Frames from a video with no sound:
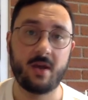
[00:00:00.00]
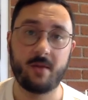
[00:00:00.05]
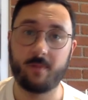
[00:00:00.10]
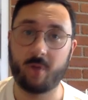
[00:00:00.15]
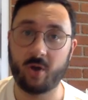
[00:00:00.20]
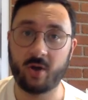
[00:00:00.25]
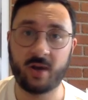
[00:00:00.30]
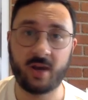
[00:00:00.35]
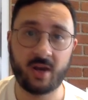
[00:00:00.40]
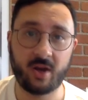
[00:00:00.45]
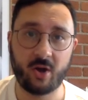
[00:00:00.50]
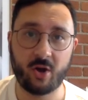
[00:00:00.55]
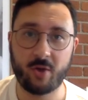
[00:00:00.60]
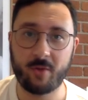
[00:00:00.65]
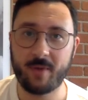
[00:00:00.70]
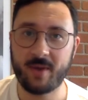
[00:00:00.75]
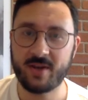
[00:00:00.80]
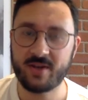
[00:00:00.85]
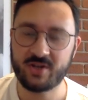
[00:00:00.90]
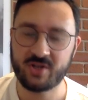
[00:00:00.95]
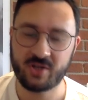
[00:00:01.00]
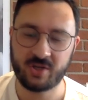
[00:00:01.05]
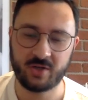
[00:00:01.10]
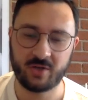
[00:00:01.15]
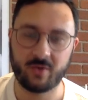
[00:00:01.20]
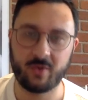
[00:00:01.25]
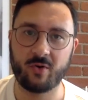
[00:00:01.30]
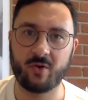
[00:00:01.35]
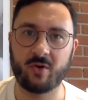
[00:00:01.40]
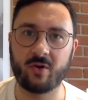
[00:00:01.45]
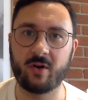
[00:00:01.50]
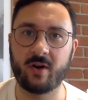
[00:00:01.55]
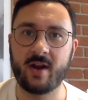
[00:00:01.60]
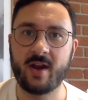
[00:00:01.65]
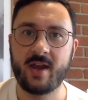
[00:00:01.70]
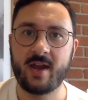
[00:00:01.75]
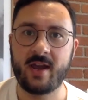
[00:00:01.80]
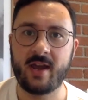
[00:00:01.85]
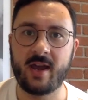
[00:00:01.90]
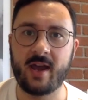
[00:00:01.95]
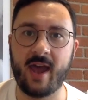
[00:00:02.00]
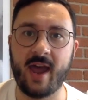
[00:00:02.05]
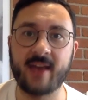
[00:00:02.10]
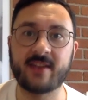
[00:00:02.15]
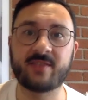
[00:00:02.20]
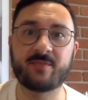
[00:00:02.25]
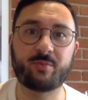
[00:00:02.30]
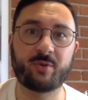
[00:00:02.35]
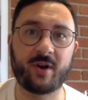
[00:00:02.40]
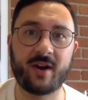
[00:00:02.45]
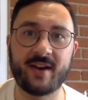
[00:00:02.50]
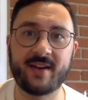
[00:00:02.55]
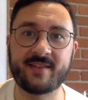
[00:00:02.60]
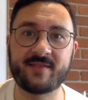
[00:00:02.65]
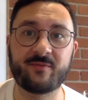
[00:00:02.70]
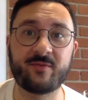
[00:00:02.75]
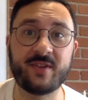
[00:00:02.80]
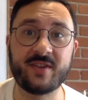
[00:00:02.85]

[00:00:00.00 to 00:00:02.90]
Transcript: marketing automation or enterprise